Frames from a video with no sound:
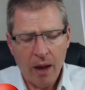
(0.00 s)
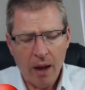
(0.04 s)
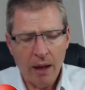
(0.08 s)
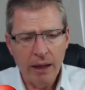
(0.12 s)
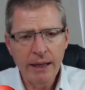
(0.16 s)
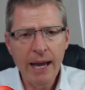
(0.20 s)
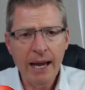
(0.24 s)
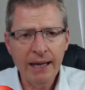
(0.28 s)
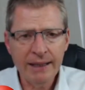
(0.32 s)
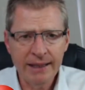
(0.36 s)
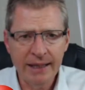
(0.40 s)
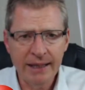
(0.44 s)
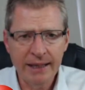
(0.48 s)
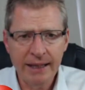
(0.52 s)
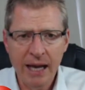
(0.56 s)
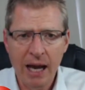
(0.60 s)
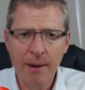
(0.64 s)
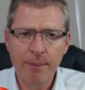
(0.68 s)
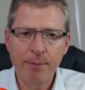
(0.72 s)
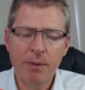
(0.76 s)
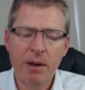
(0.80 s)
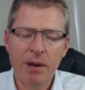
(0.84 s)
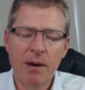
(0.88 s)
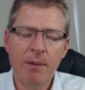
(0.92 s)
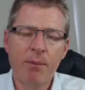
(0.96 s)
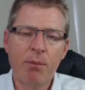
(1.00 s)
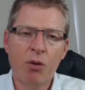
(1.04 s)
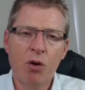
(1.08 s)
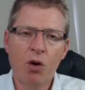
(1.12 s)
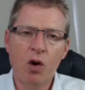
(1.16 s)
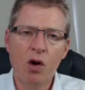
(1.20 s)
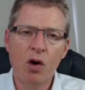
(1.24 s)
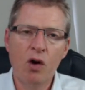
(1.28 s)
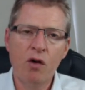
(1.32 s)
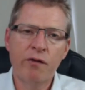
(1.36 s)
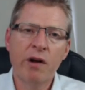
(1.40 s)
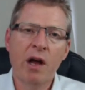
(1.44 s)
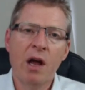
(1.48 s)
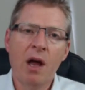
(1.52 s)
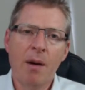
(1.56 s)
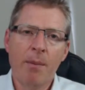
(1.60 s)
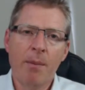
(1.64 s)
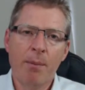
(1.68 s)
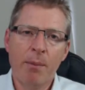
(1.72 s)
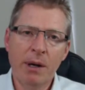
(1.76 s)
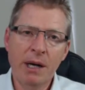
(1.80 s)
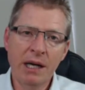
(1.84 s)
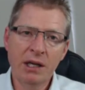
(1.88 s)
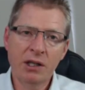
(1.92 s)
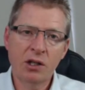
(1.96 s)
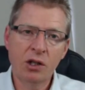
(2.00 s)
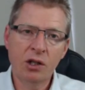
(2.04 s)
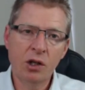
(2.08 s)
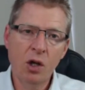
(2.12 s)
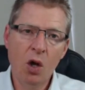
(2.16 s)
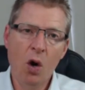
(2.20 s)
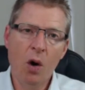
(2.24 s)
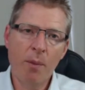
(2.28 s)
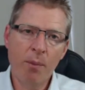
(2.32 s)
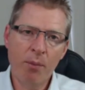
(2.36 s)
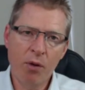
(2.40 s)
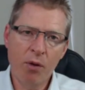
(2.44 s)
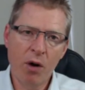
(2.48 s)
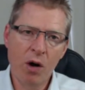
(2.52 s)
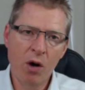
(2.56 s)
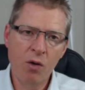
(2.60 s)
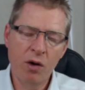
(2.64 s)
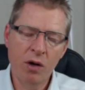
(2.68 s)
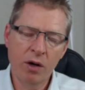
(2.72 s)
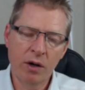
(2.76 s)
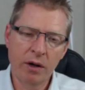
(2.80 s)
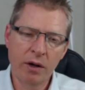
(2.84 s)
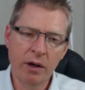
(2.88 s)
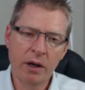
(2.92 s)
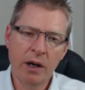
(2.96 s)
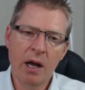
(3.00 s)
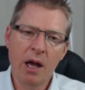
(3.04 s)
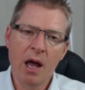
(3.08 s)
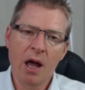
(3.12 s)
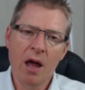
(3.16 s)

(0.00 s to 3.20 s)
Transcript: Yes, it can be improved, but it's not broken.